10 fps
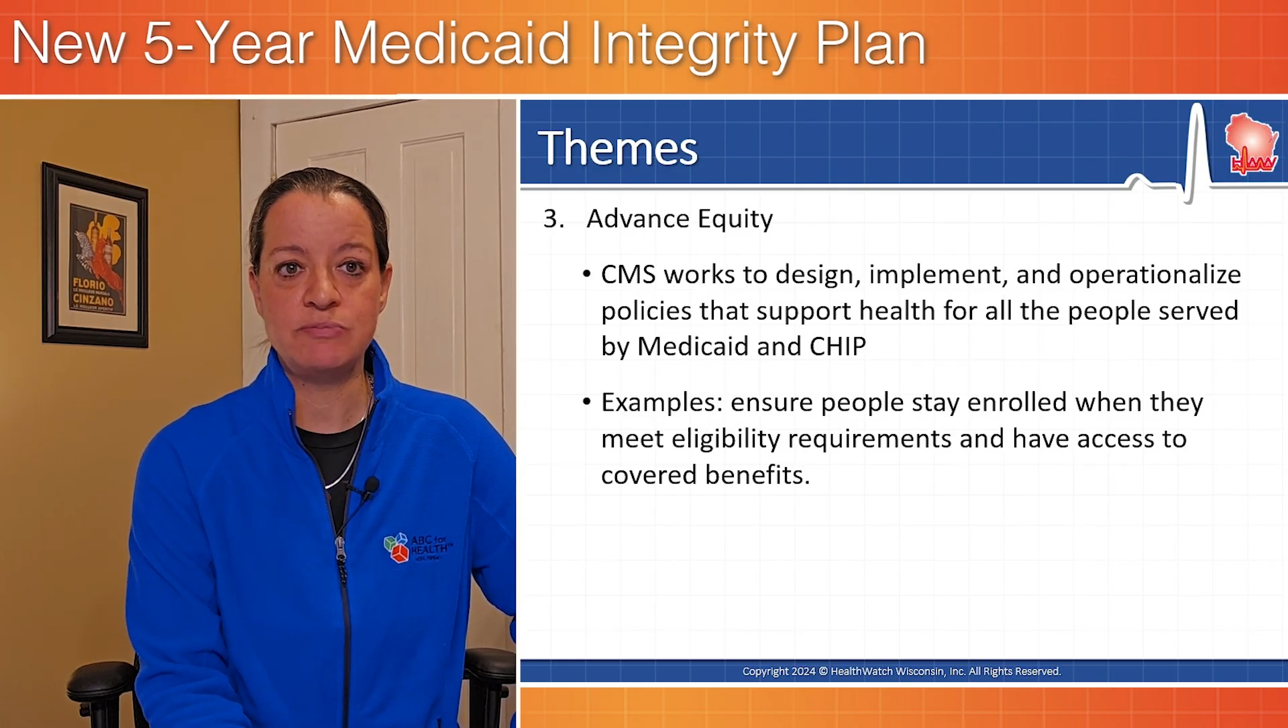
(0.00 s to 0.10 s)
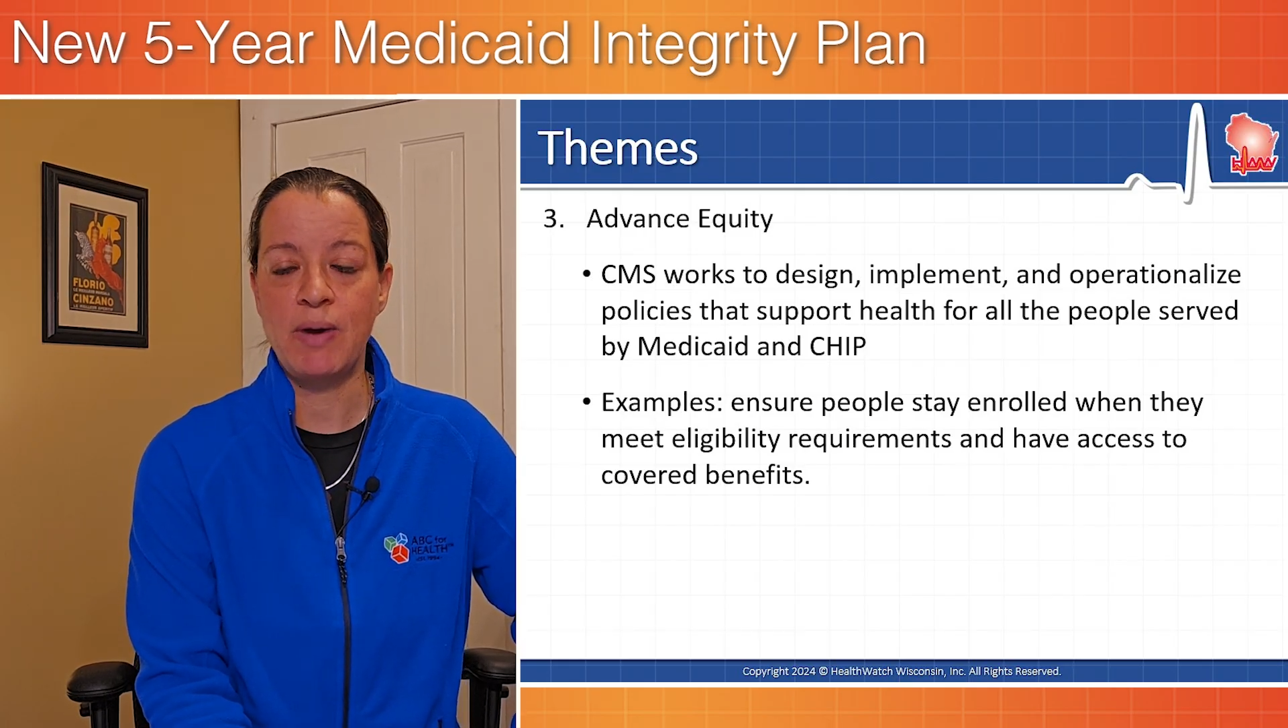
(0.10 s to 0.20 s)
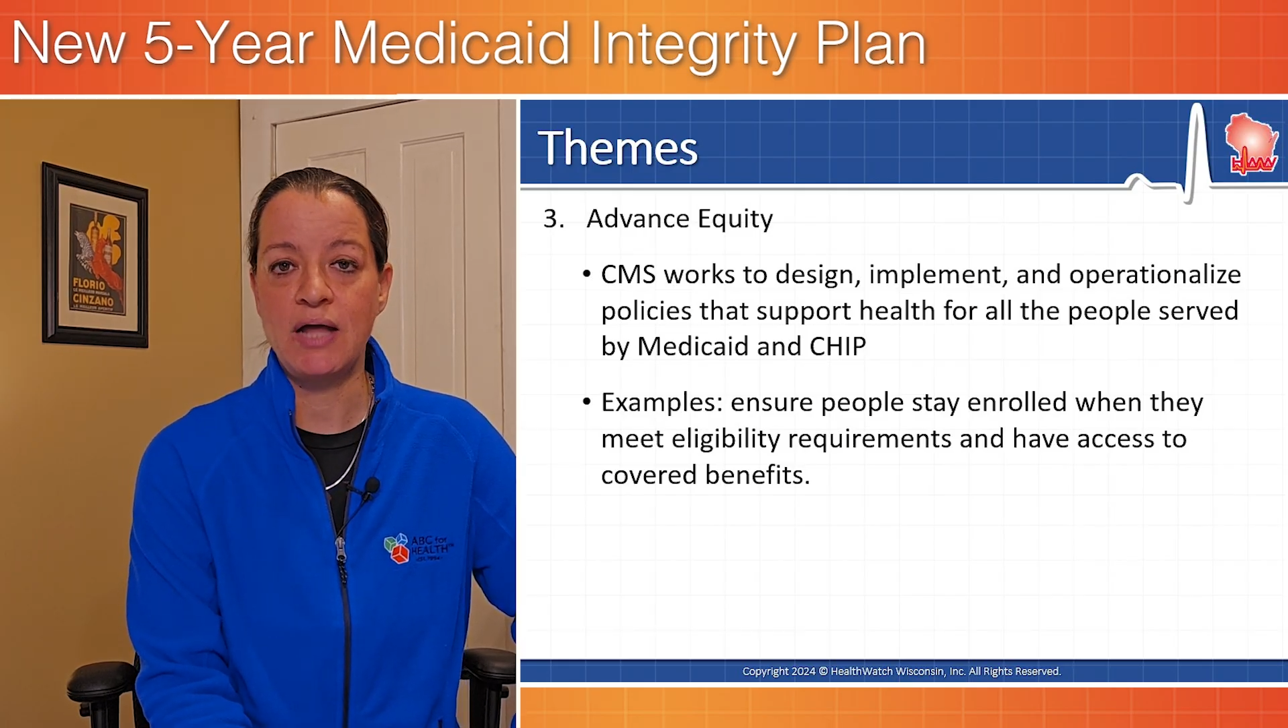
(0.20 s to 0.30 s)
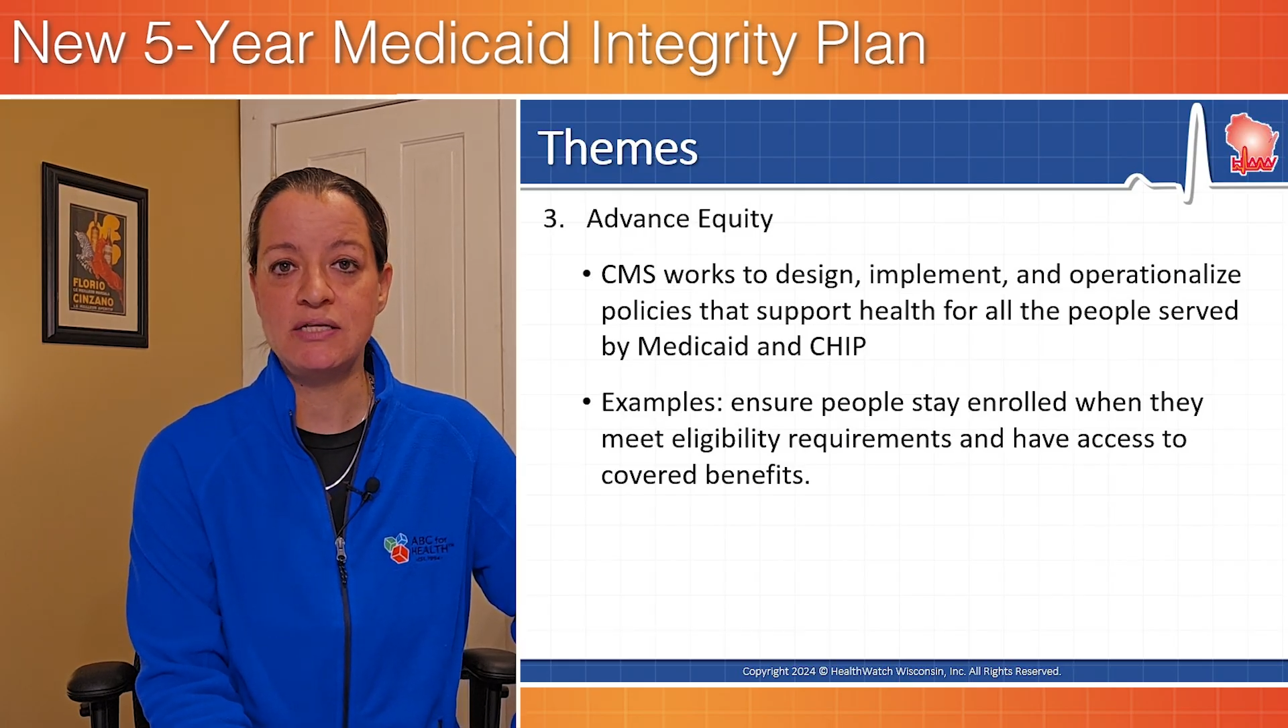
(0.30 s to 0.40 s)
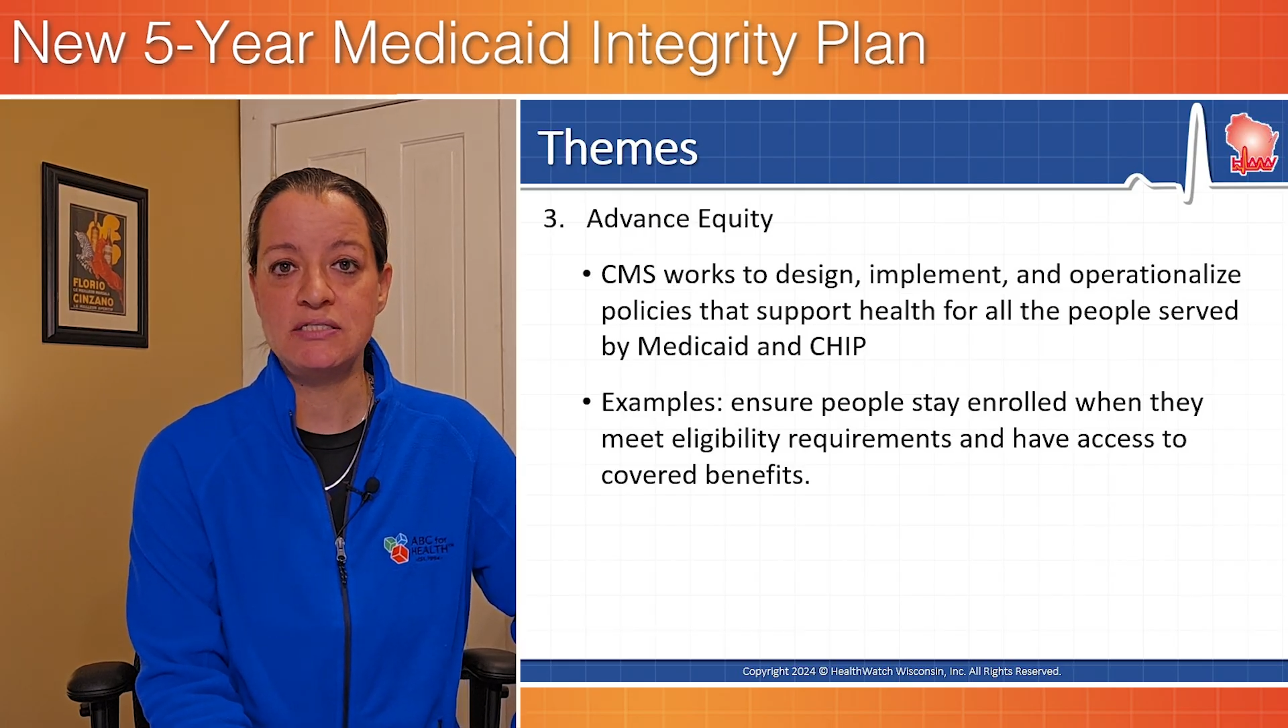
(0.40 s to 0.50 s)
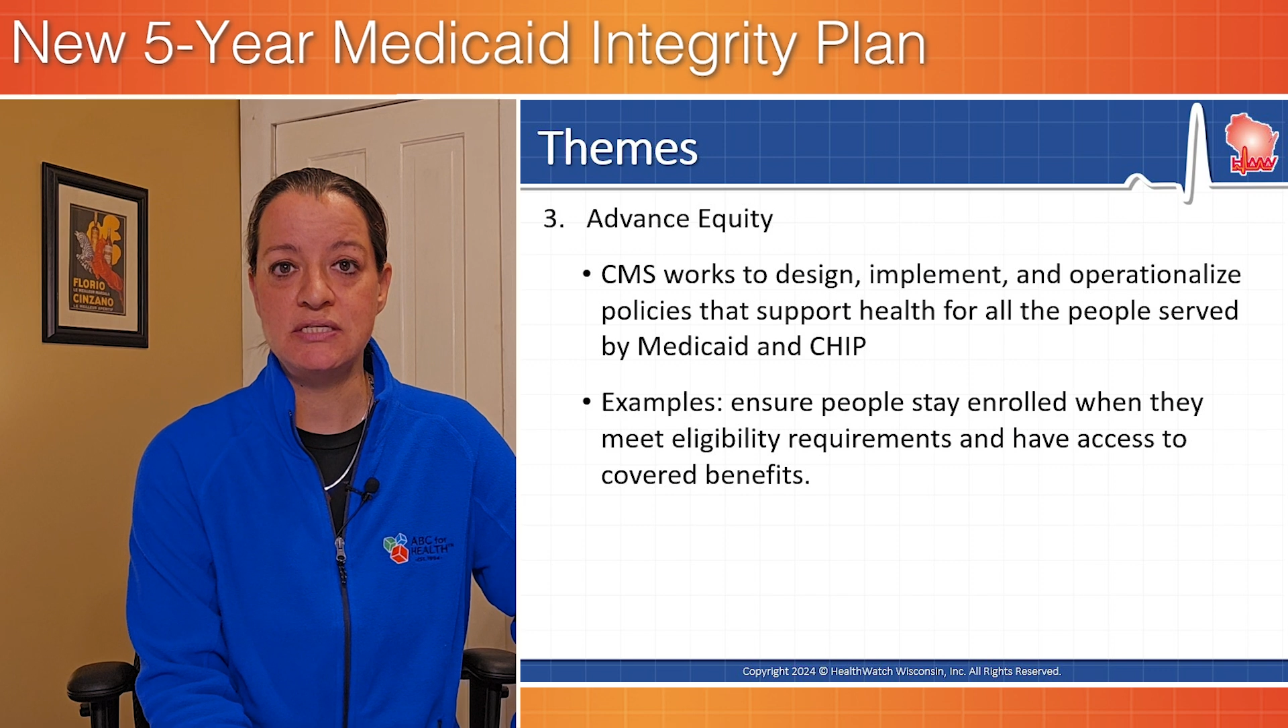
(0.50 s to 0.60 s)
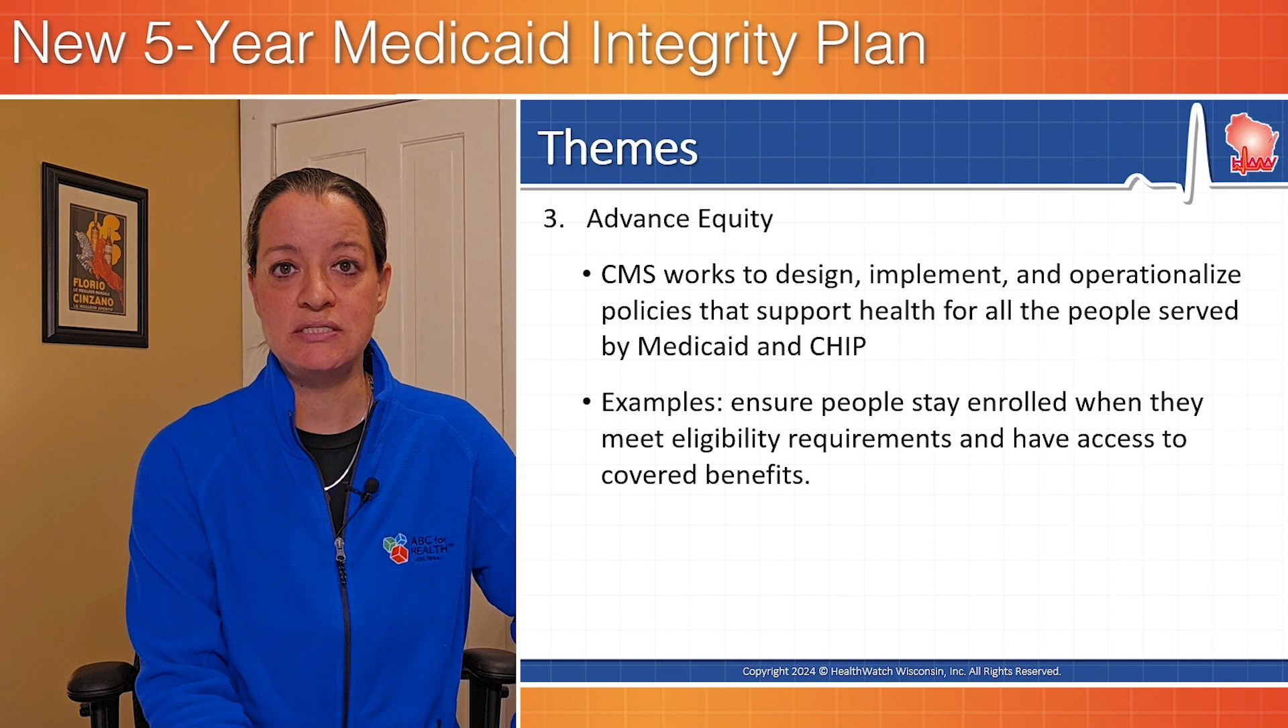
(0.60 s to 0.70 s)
policies